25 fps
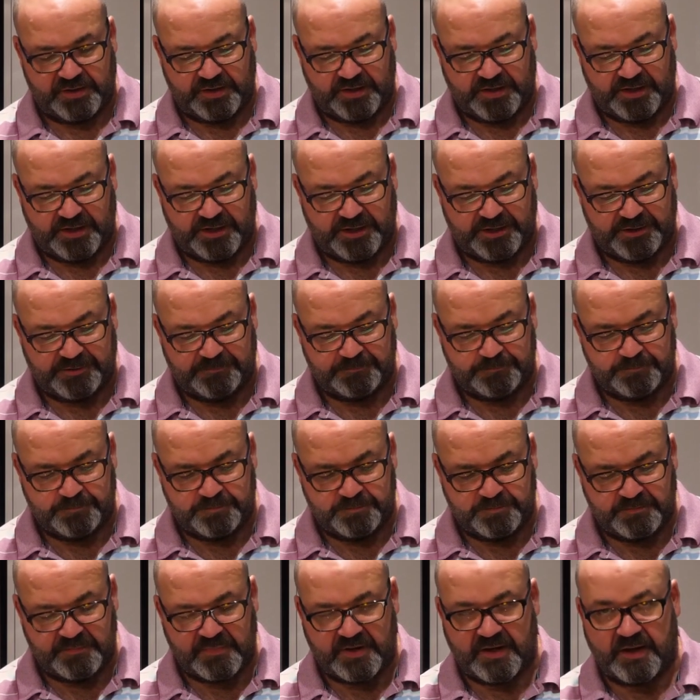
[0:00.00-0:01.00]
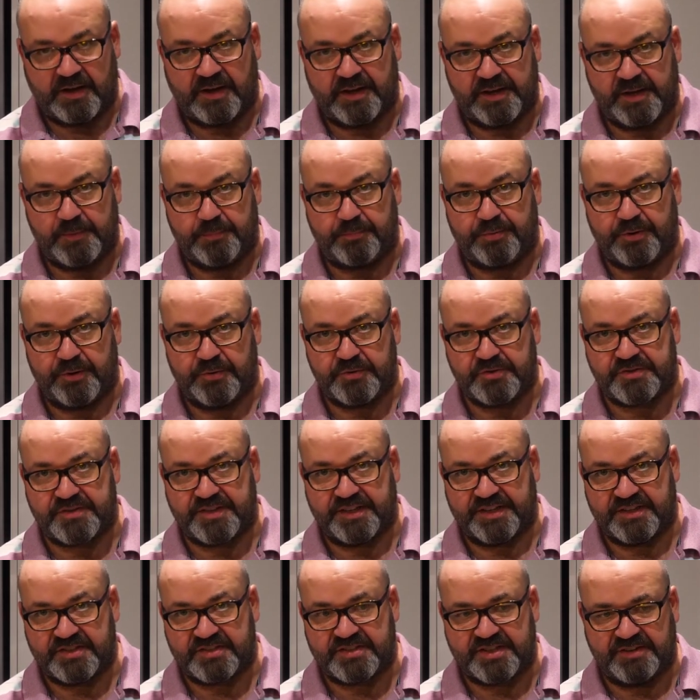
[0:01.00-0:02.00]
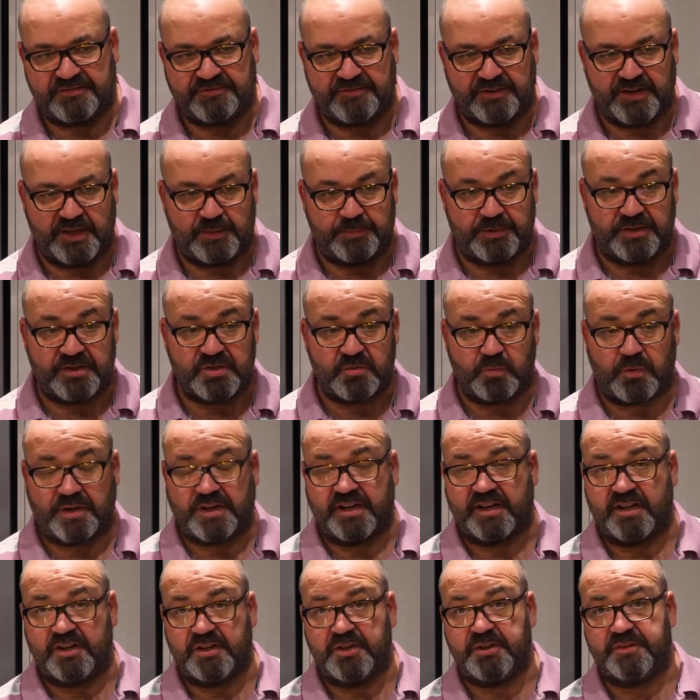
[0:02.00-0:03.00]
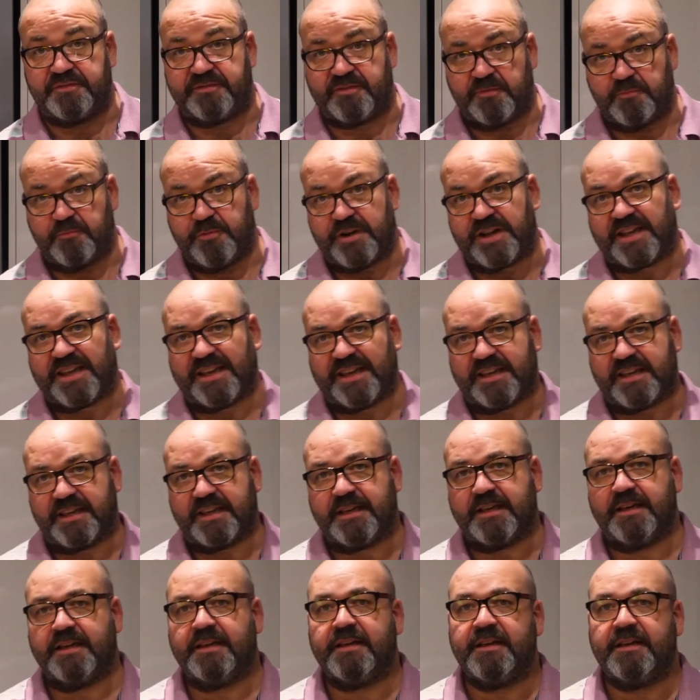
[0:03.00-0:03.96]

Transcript: I approached things differently because what I'd learned from Ricky